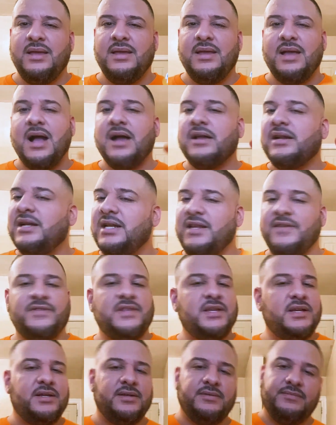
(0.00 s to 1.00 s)
I'm gonna leave
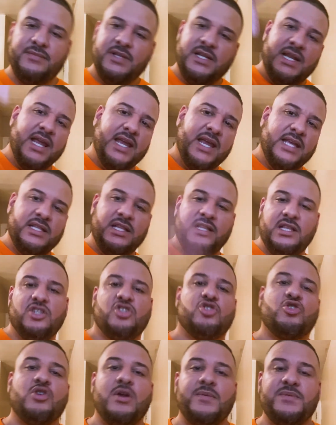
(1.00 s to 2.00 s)
the link in the
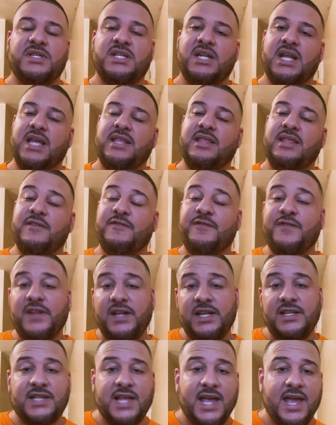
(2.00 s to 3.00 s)
description, and the
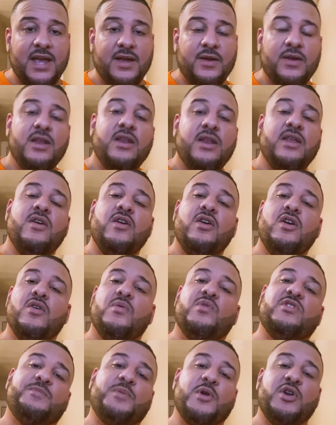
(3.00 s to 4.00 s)
Phillies hat
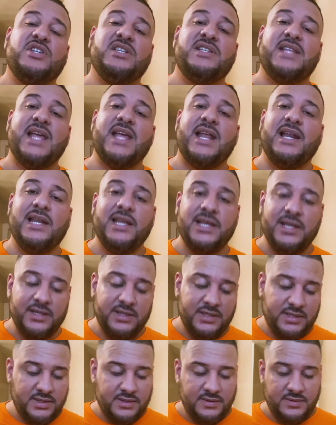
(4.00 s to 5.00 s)
was purchased at
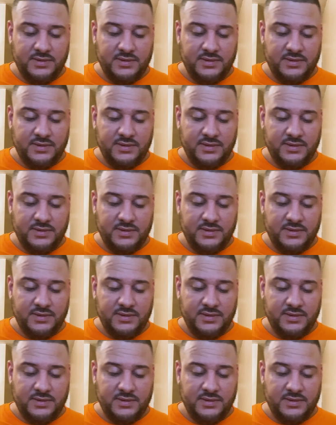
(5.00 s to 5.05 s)
Lids.